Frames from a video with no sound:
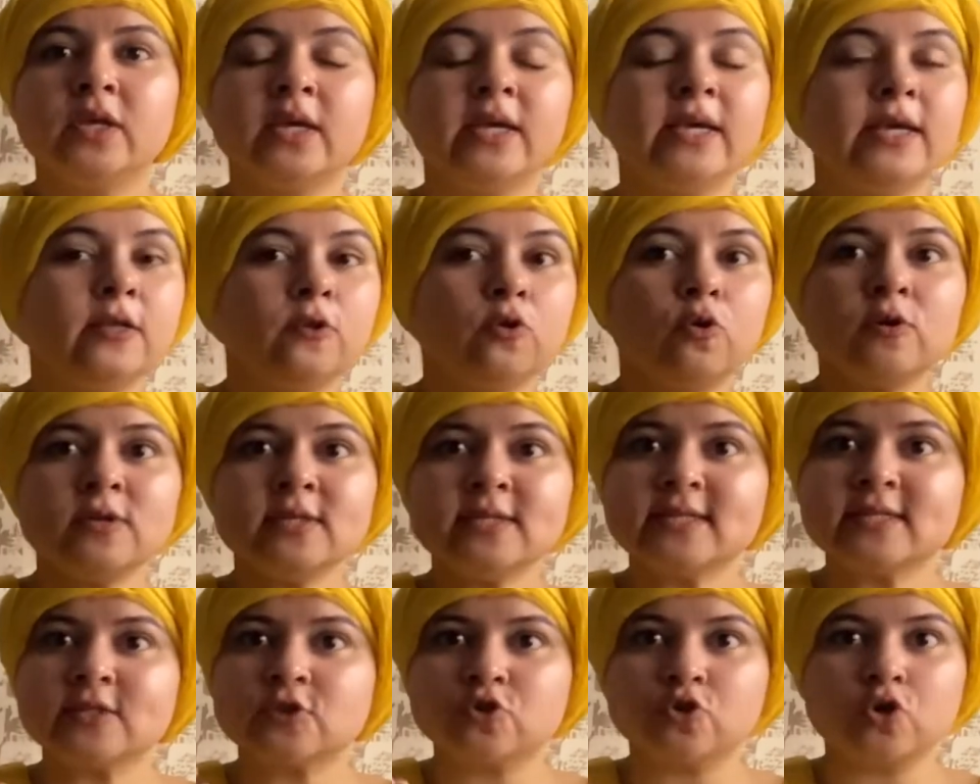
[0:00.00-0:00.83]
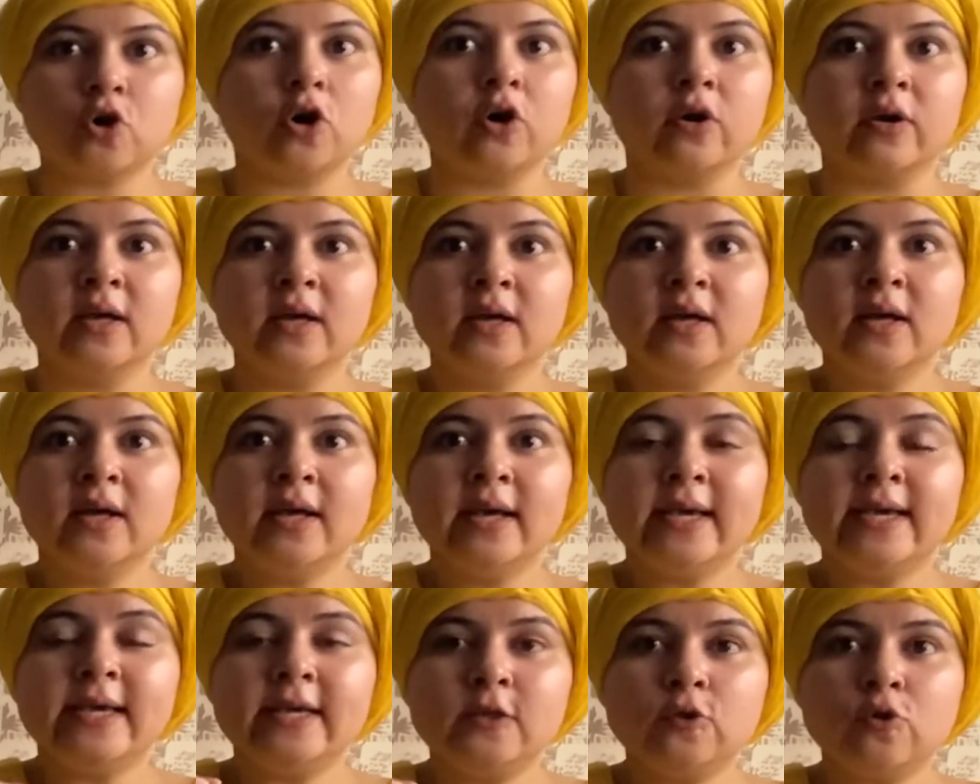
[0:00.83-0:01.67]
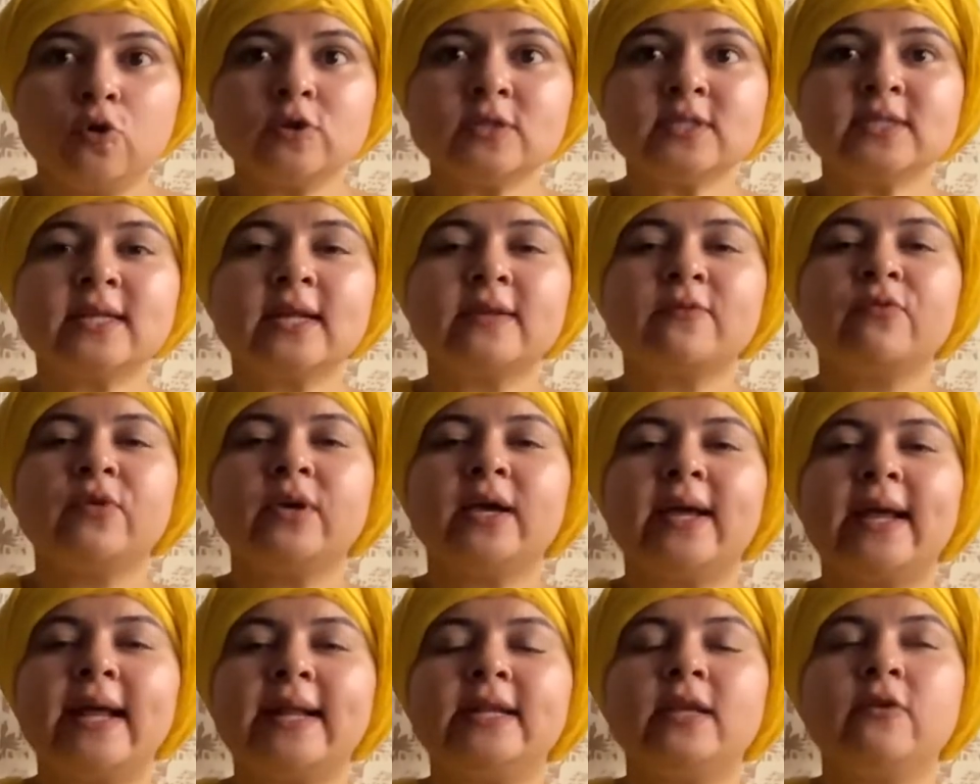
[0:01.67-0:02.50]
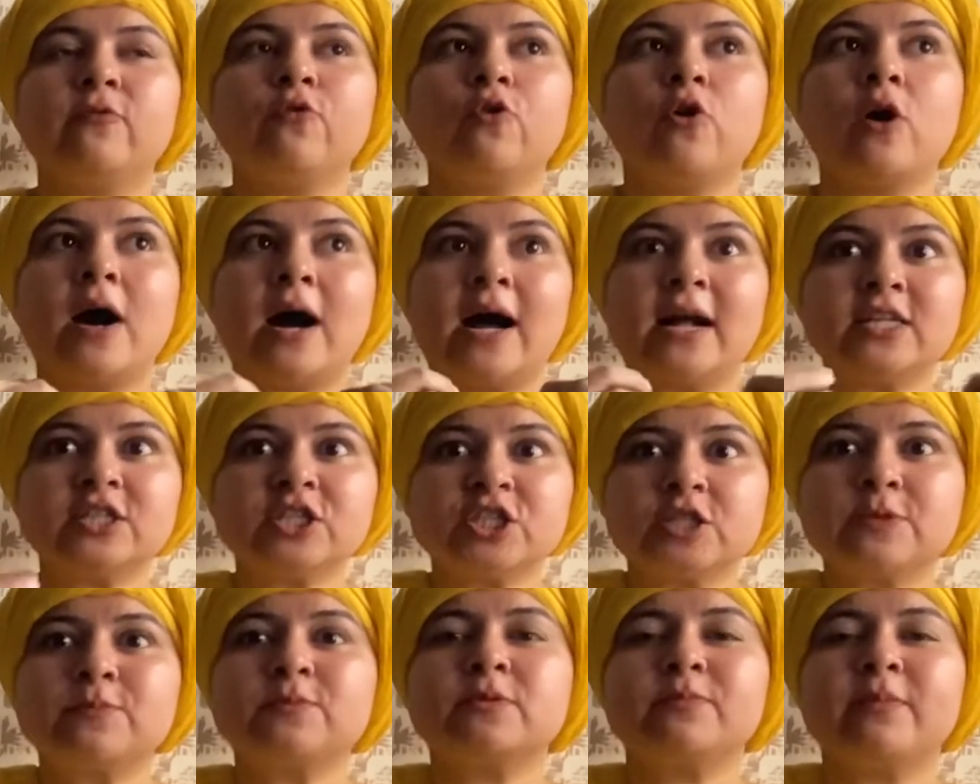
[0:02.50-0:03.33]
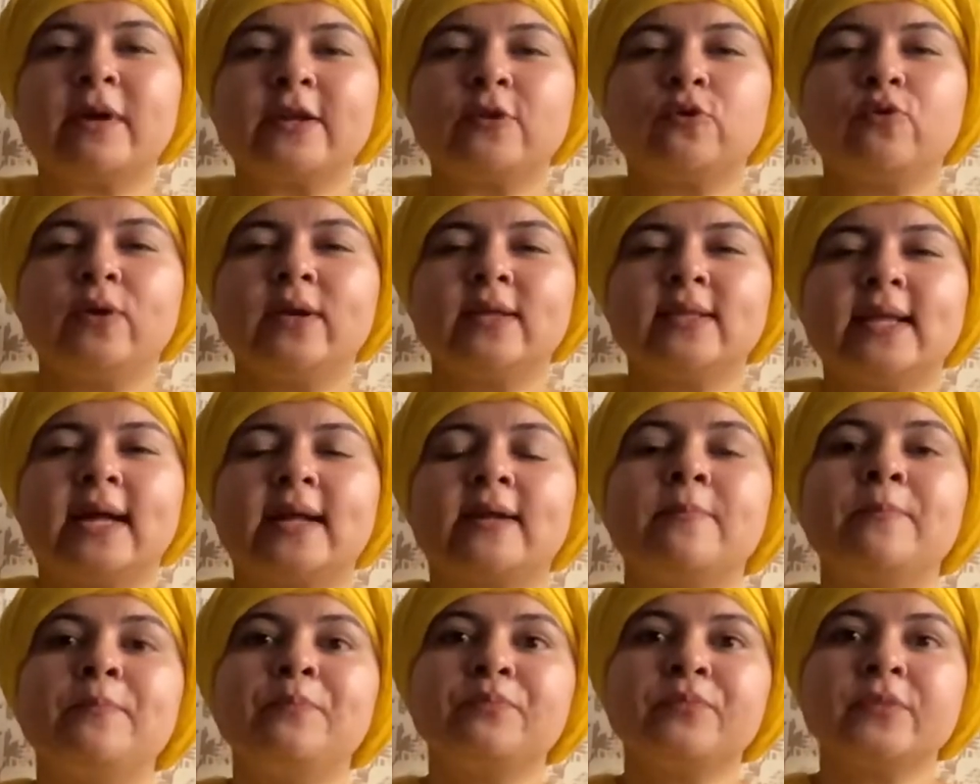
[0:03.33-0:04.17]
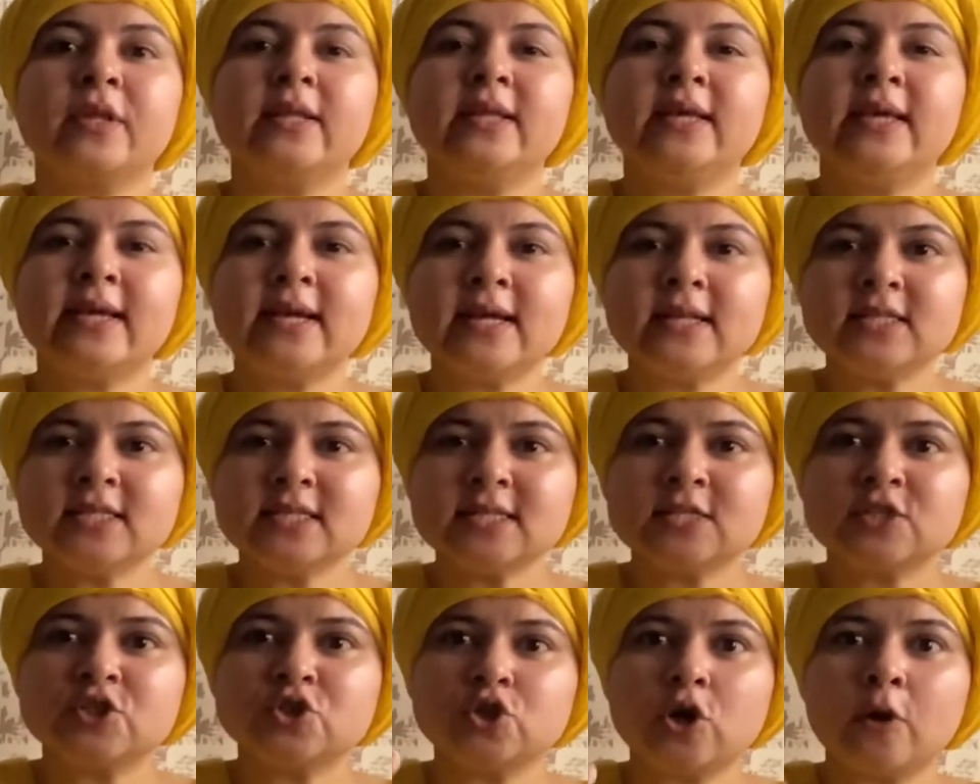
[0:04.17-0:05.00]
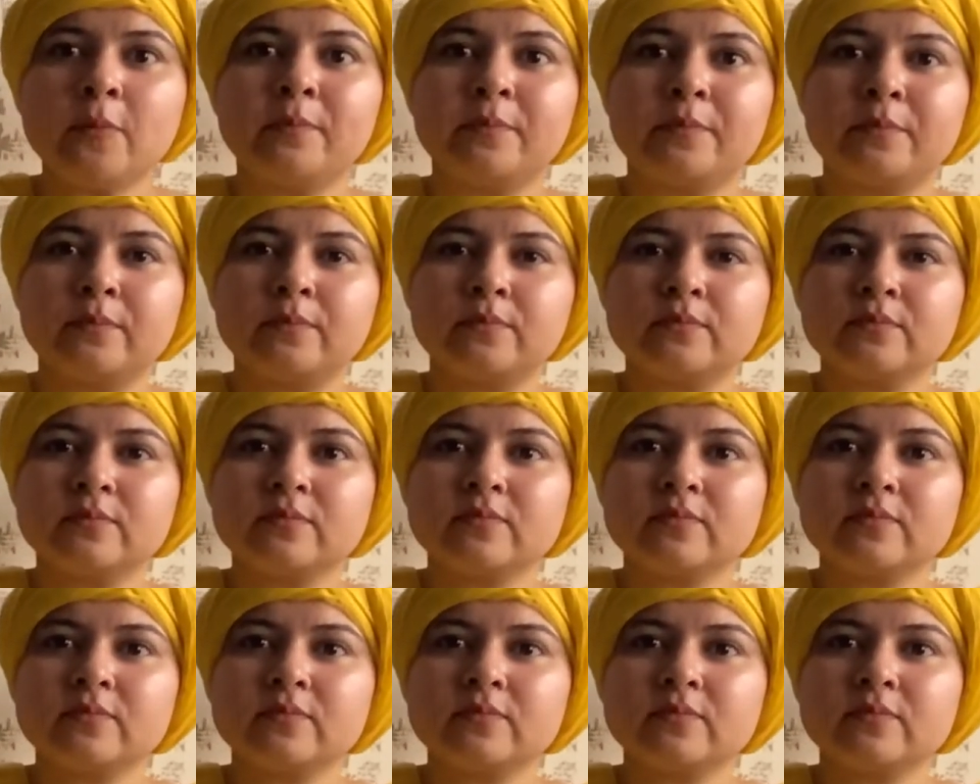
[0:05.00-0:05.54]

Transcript: He knows it's wrong. He knows that we are heading for hardships by doing that. Then he can just stop